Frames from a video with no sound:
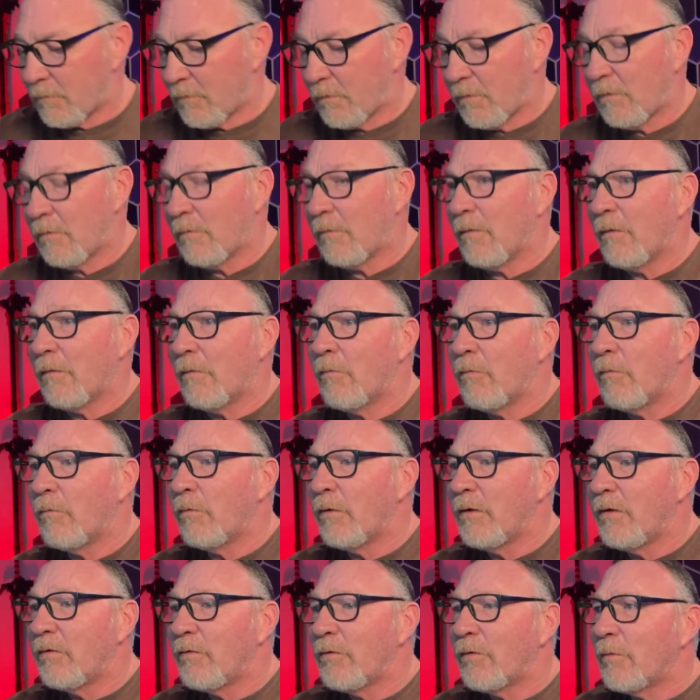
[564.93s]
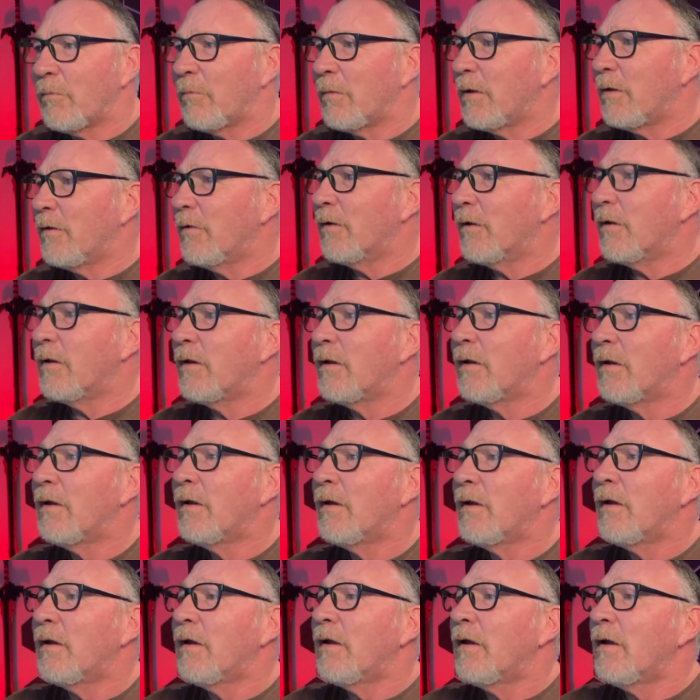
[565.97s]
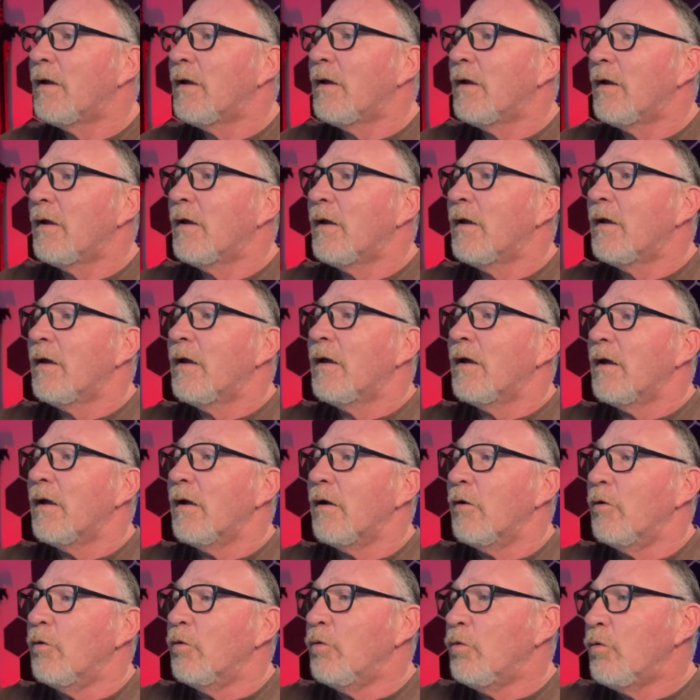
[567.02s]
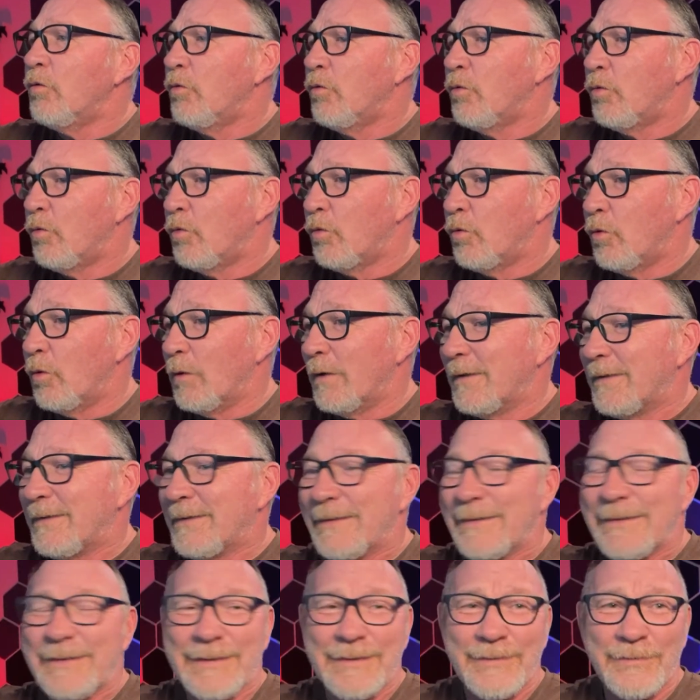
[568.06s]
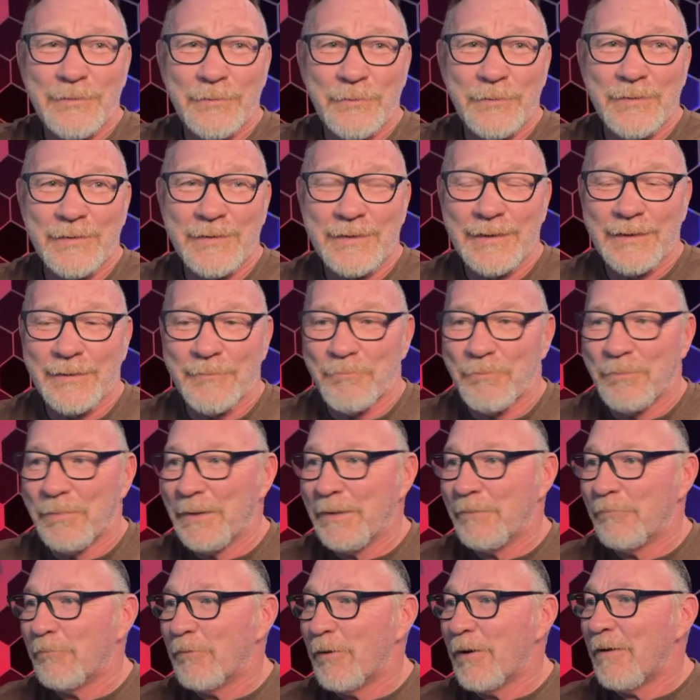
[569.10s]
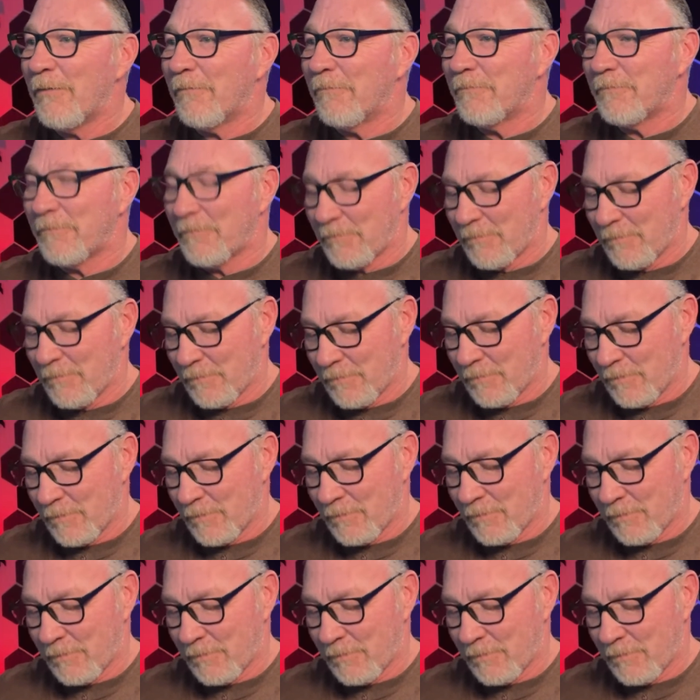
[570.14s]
And we should be good. Ooh, this one's going to be rough.